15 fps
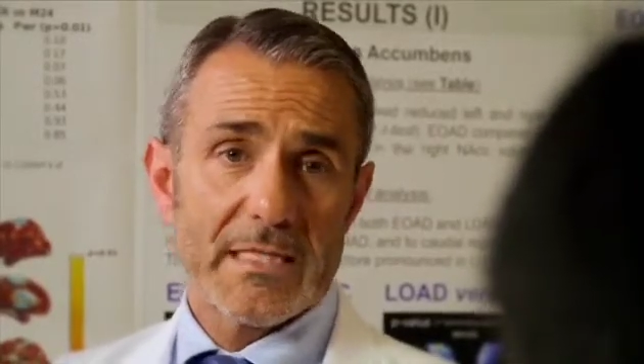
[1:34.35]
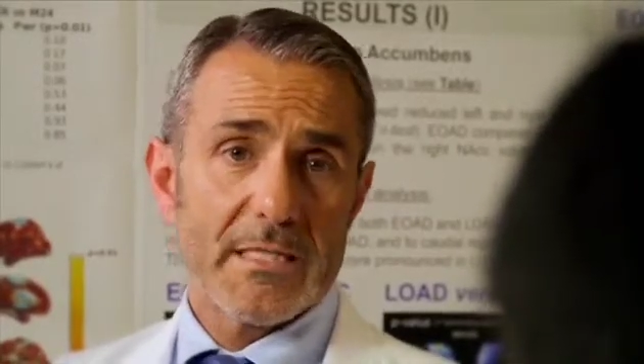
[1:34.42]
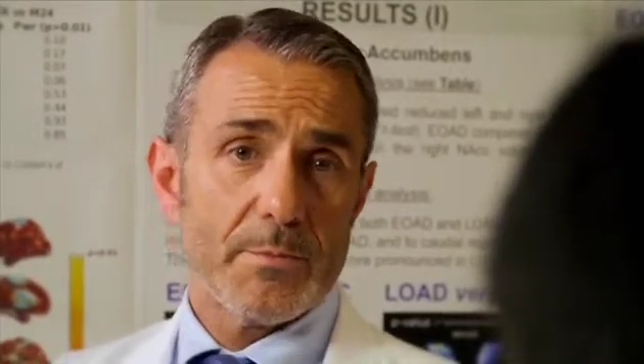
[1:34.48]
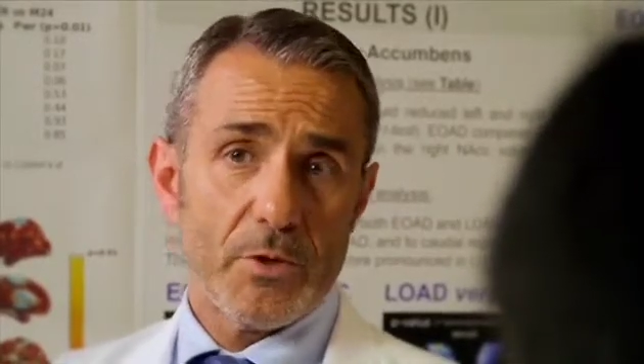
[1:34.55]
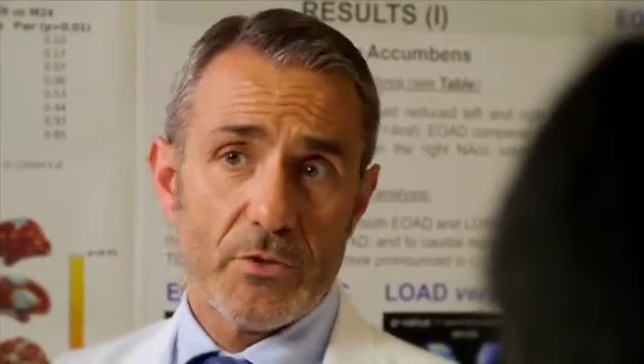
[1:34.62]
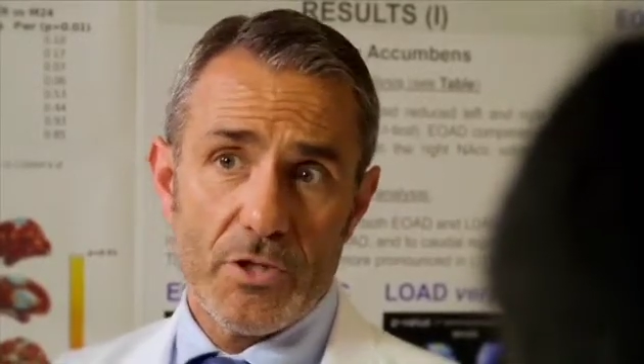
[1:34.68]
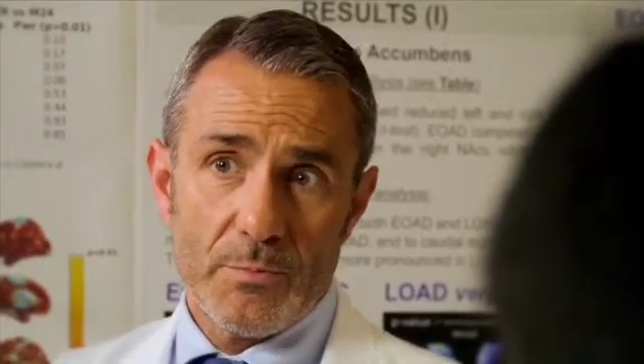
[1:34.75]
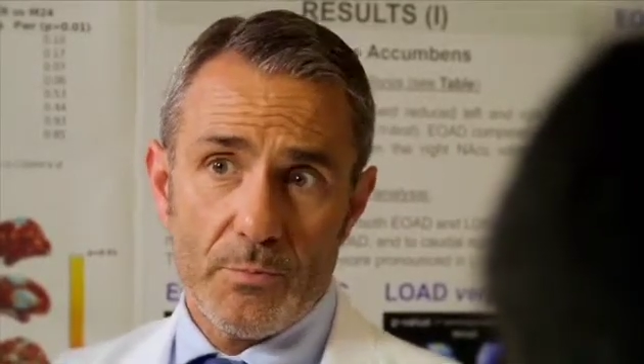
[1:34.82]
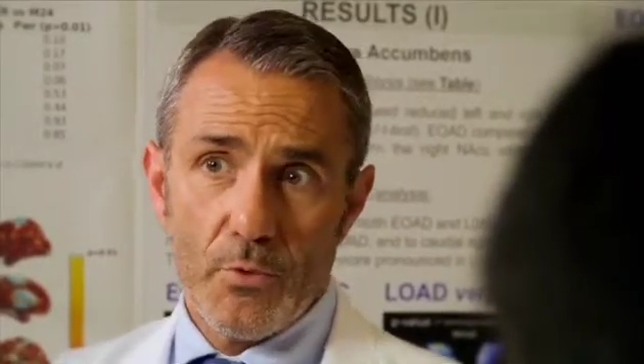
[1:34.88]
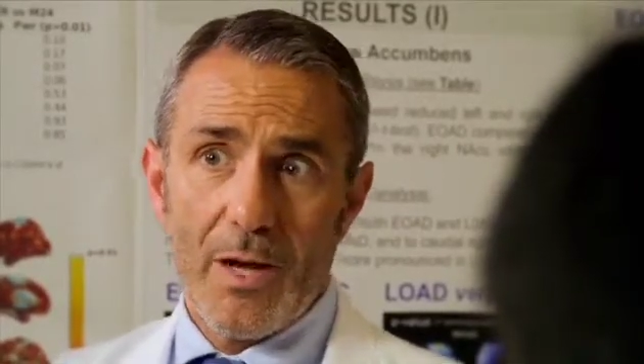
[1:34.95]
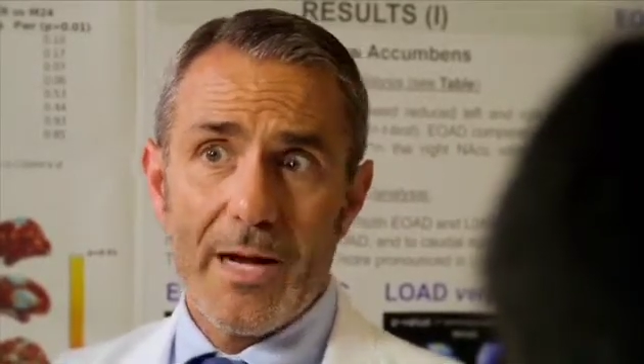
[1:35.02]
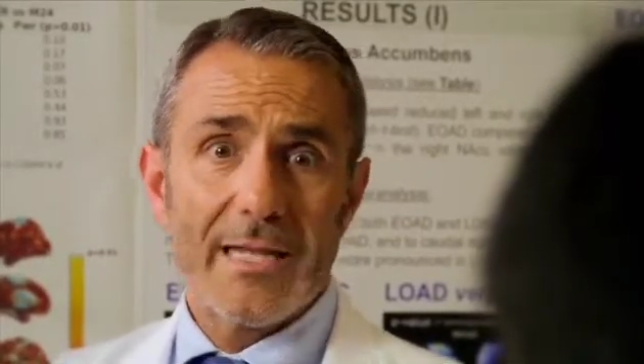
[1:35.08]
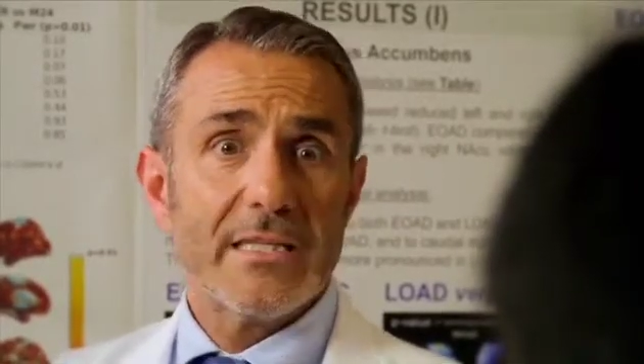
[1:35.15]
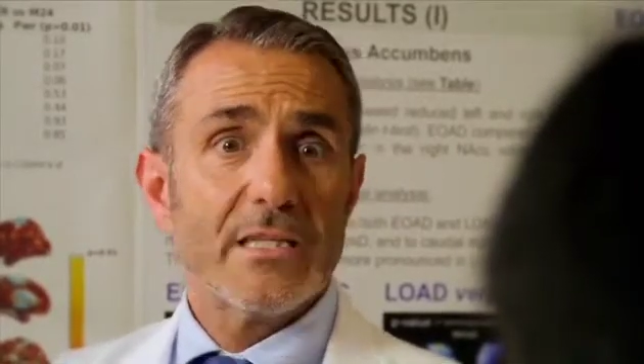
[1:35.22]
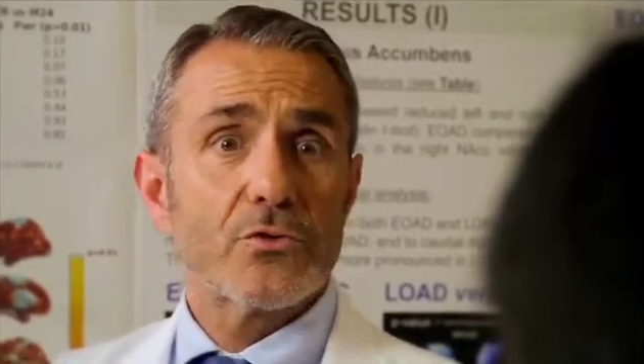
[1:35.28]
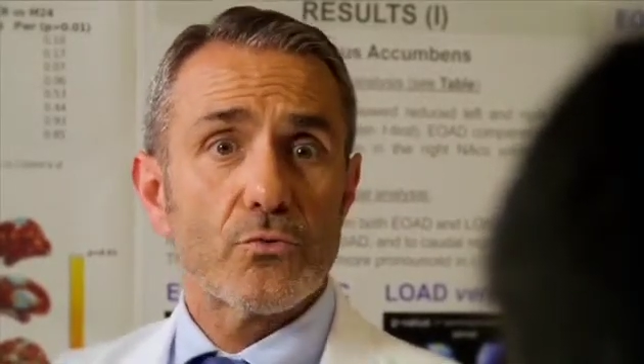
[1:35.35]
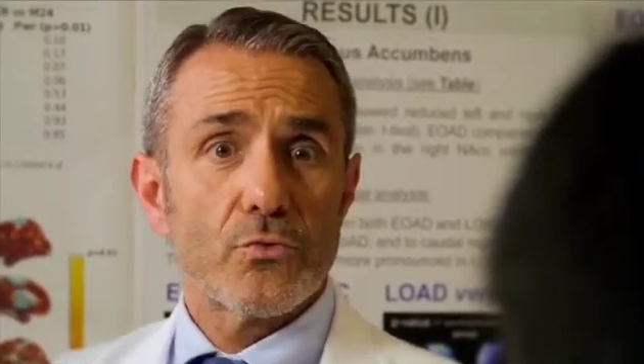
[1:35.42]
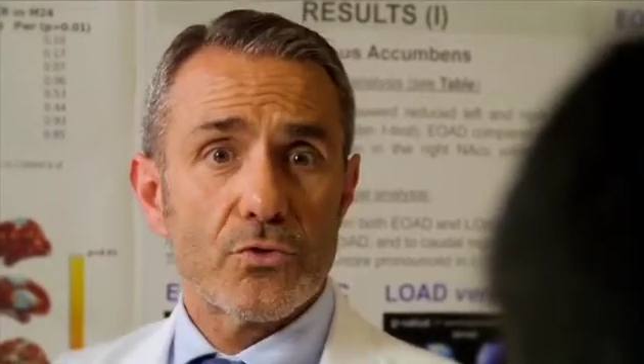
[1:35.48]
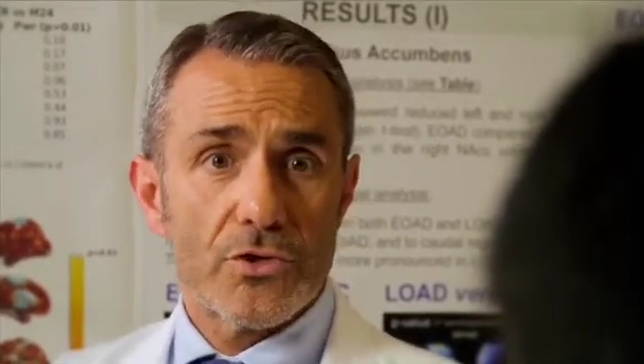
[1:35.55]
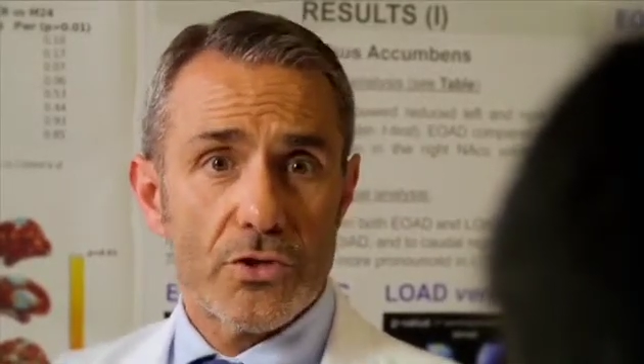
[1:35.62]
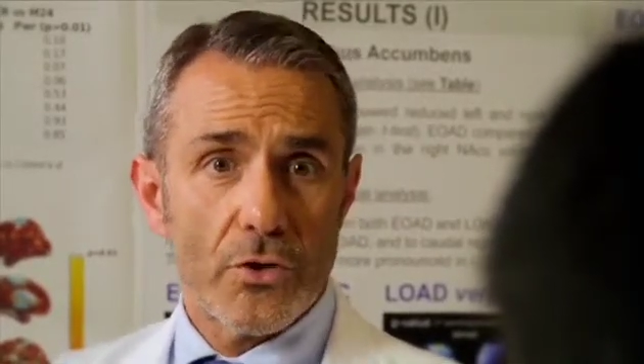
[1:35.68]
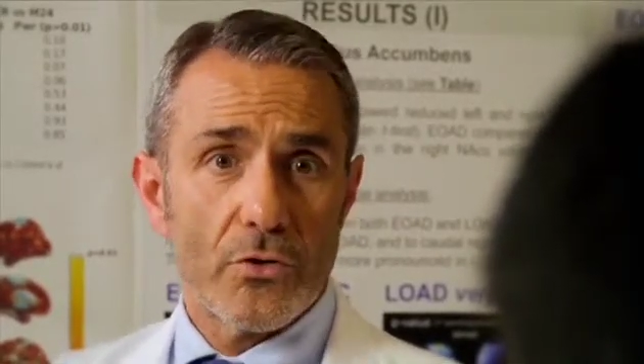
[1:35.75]
on memory
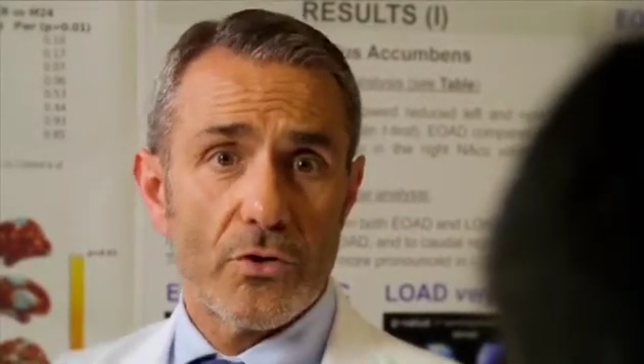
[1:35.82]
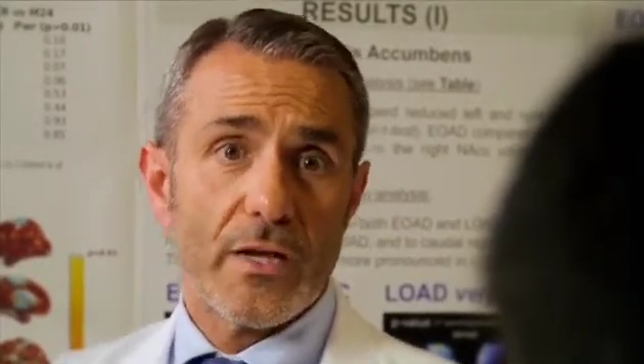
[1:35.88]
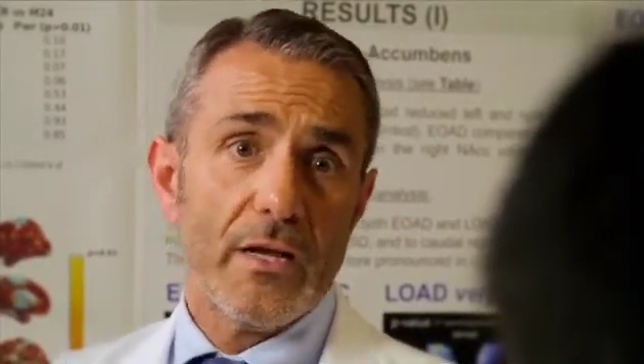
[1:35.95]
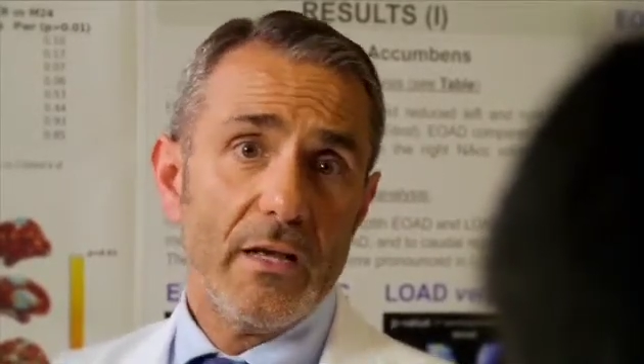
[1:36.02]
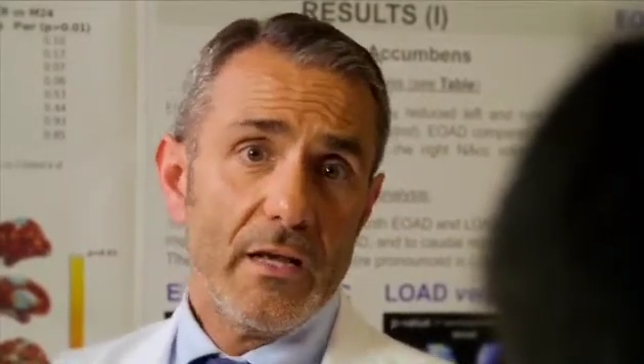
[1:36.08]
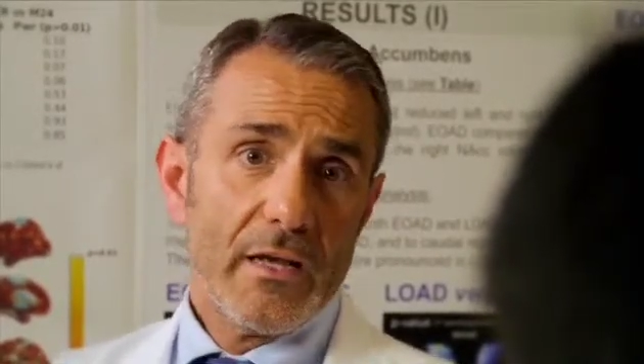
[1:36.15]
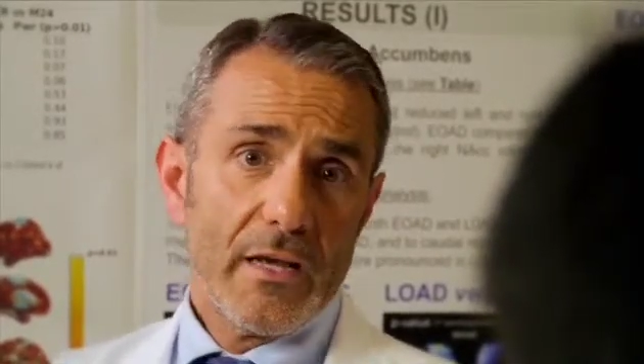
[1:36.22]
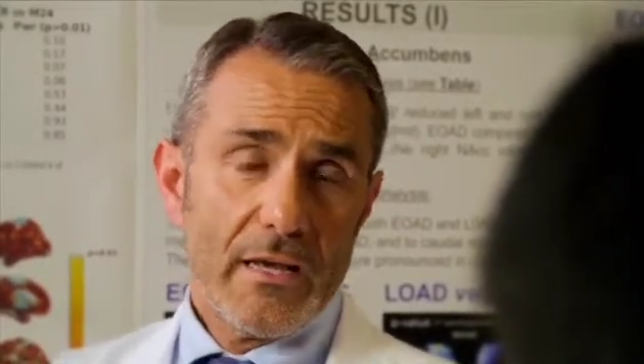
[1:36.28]
disorders,